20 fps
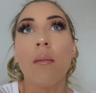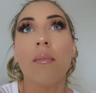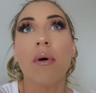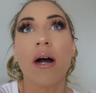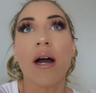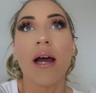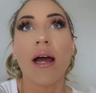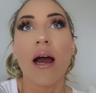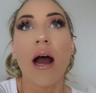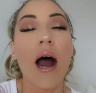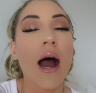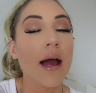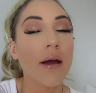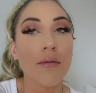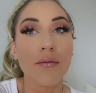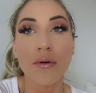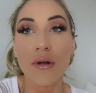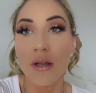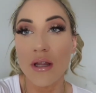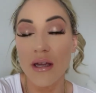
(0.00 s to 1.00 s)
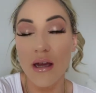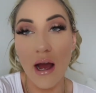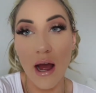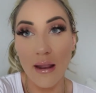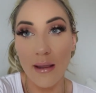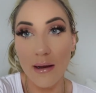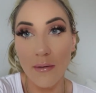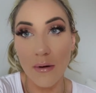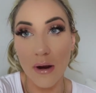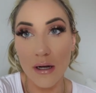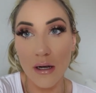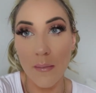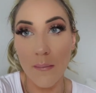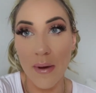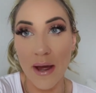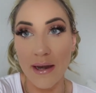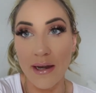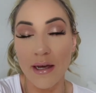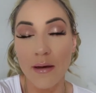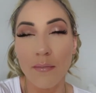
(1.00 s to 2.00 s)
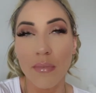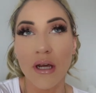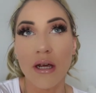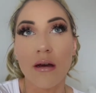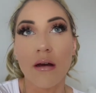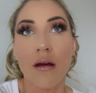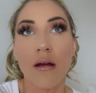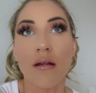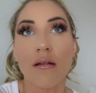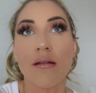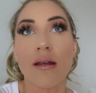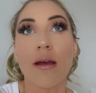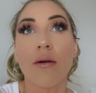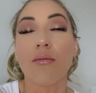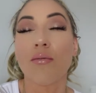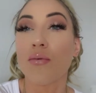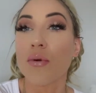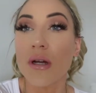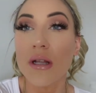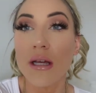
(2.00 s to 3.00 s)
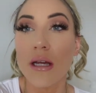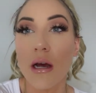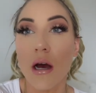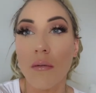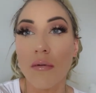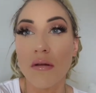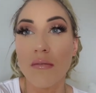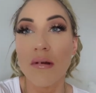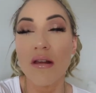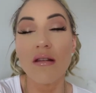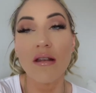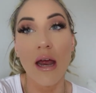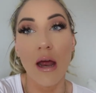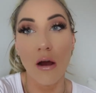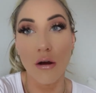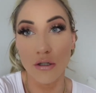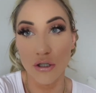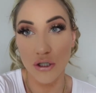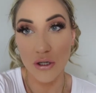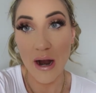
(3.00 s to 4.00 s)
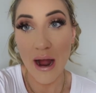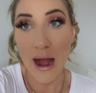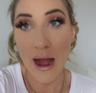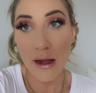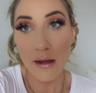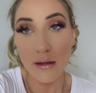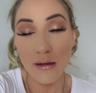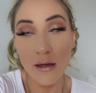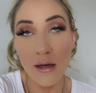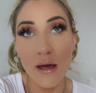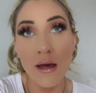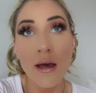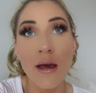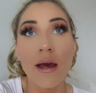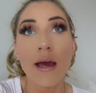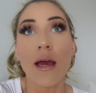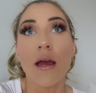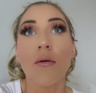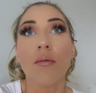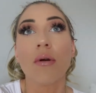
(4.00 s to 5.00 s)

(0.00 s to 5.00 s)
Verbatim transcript: but I really highly recommend it because it really helps me stay on track. It